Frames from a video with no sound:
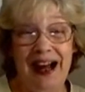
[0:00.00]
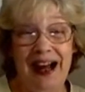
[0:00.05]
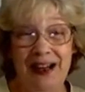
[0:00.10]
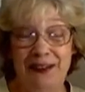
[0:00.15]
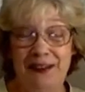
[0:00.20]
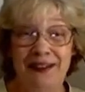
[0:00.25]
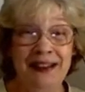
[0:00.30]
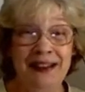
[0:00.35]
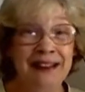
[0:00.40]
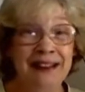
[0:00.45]

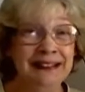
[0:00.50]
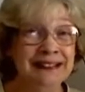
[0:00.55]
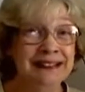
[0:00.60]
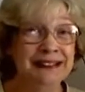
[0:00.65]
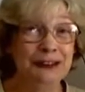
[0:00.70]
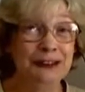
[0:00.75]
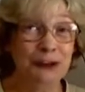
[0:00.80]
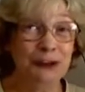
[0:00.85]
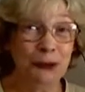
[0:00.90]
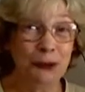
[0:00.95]
this
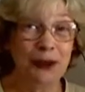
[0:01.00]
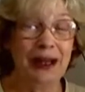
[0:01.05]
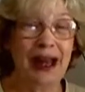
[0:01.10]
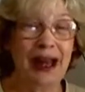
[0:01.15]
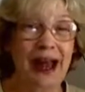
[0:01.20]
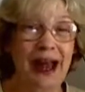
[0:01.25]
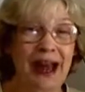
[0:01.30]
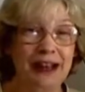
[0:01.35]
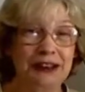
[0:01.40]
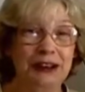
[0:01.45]
story
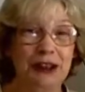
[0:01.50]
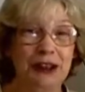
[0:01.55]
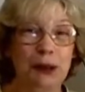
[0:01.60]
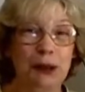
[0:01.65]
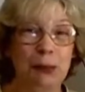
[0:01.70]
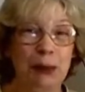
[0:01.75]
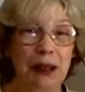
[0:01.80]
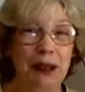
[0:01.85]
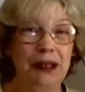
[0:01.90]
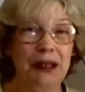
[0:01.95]
actually
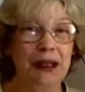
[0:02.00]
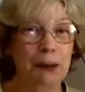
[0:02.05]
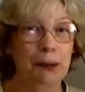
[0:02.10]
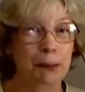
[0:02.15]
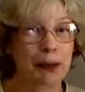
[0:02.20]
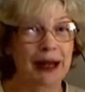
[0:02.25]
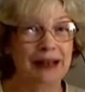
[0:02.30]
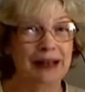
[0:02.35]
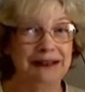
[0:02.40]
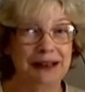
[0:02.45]
made an
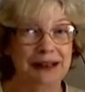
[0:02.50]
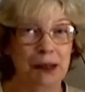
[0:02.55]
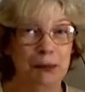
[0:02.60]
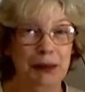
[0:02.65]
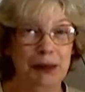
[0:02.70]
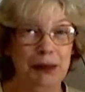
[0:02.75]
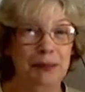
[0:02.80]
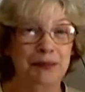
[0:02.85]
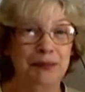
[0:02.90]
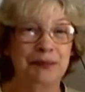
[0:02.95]
impact on
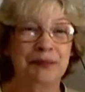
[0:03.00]
me.